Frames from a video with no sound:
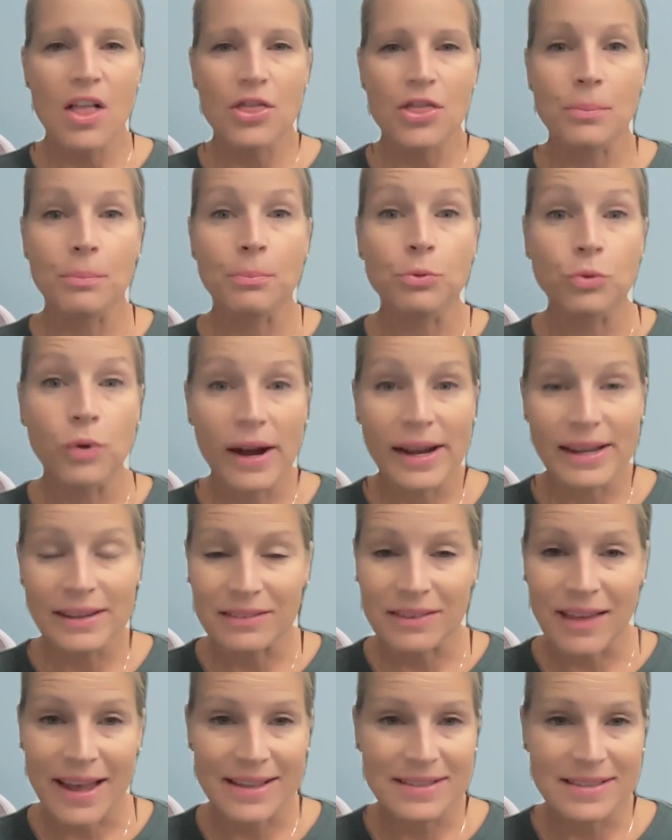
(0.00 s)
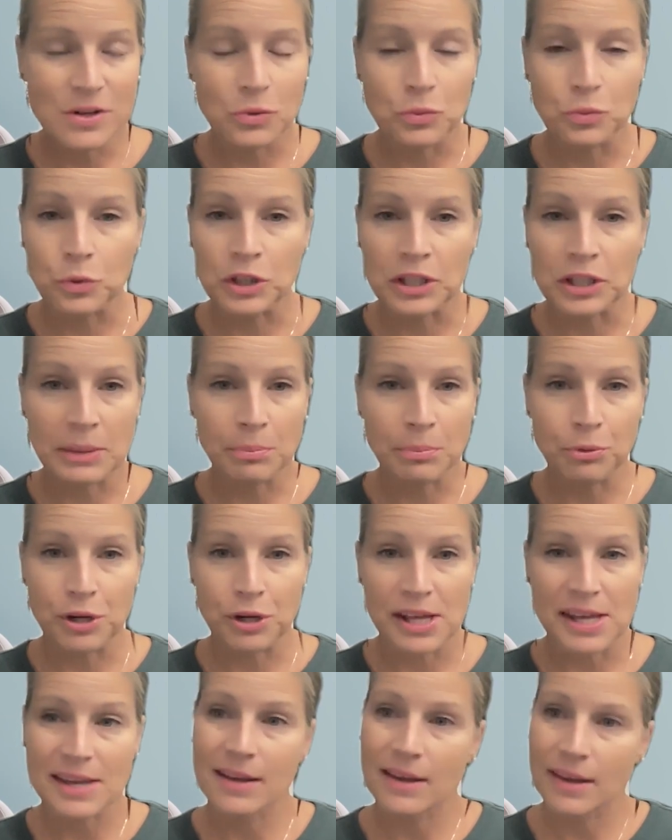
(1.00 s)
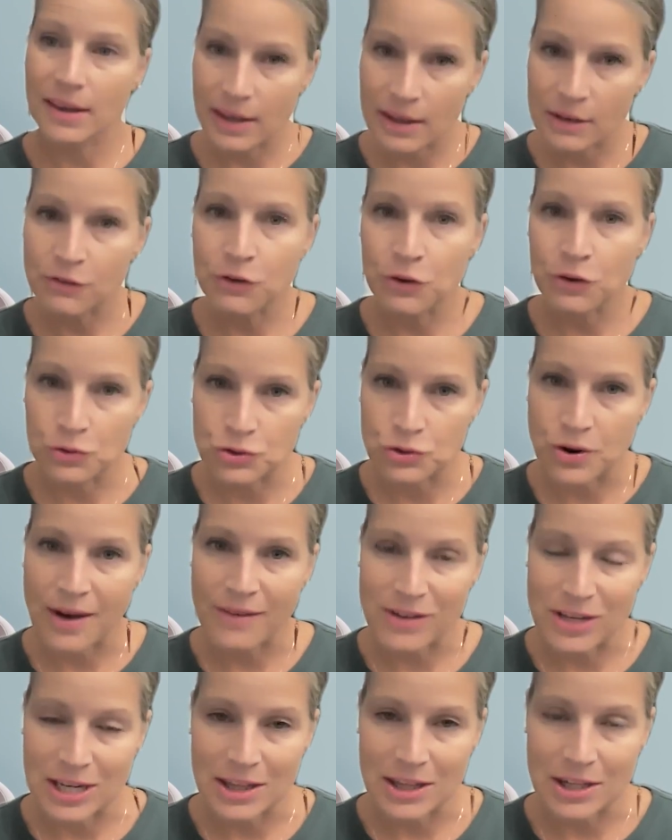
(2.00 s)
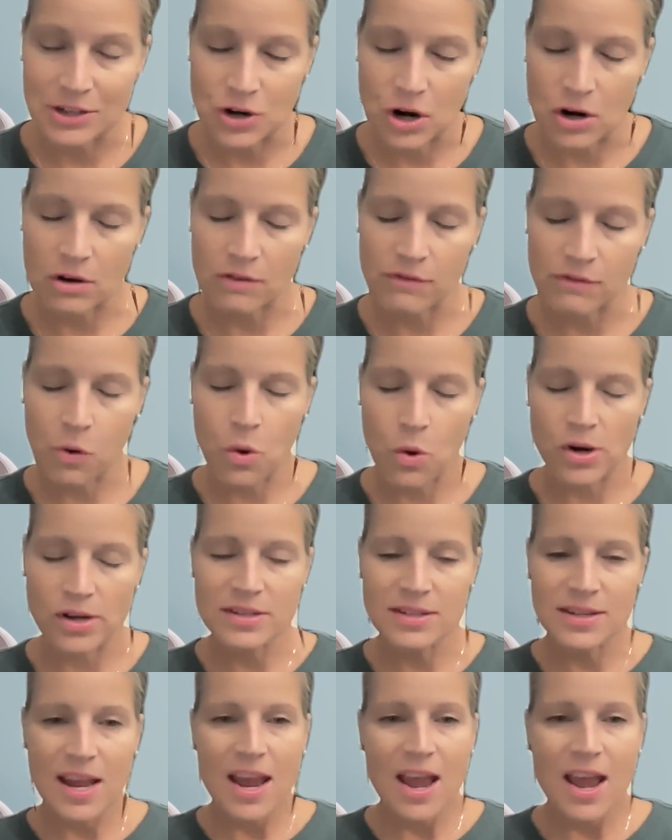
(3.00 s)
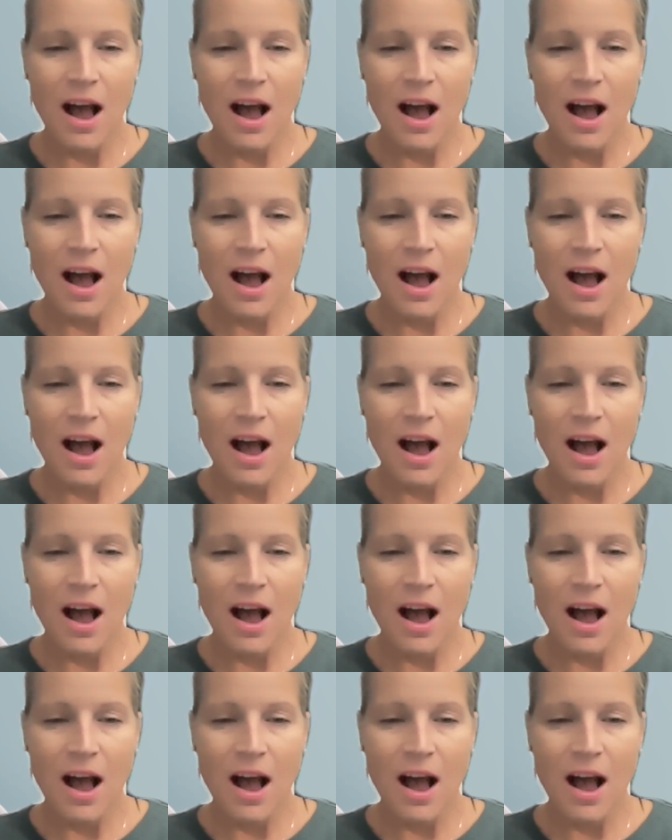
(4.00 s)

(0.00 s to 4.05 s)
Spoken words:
The bright lights are really pretty if you're driving in the dark, of course.